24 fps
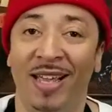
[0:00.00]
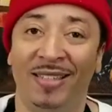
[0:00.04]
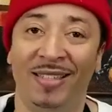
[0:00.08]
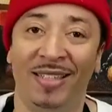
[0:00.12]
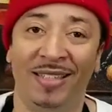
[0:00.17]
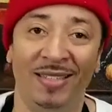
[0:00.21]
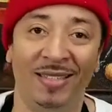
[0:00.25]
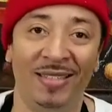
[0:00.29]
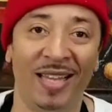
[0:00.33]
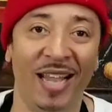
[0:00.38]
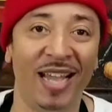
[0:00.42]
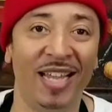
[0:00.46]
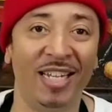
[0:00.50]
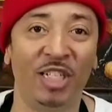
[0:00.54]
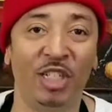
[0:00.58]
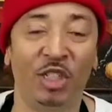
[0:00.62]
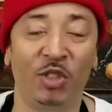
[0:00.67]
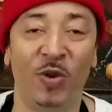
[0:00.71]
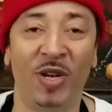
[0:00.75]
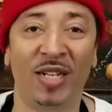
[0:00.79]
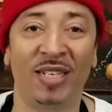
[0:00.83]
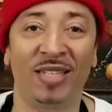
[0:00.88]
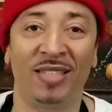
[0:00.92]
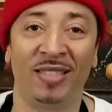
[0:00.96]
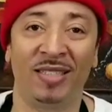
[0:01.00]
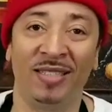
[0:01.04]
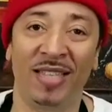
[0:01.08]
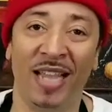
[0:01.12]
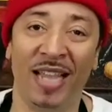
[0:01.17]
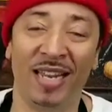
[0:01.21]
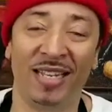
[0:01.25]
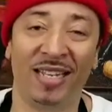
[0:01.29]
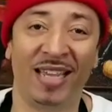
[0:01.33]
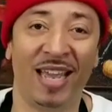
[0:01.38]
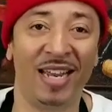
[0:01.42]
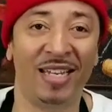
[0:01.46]
And today's drink is
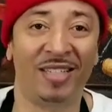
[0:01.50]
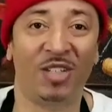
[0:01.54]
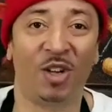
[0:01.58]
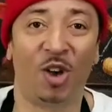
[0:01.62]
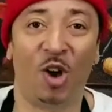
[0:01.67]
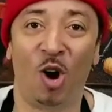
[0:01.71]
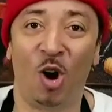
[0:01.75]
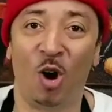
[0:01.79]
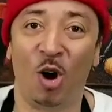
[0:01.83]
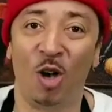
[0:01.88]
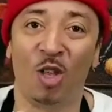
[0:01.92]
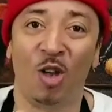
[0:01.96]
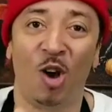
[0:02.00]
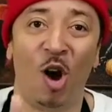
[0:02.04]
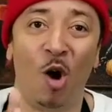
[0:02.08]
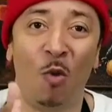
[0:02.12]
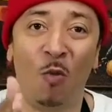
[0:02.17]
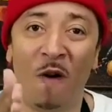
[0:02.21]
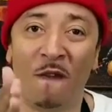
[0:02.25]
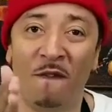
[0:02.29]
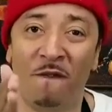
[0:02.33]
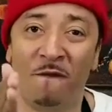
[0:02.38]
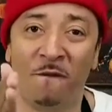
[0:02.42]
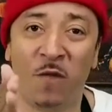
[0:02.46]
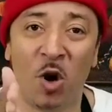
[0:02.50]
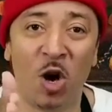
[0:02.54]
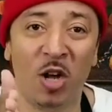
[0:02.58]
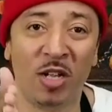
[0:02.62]
dedicated to all y'all with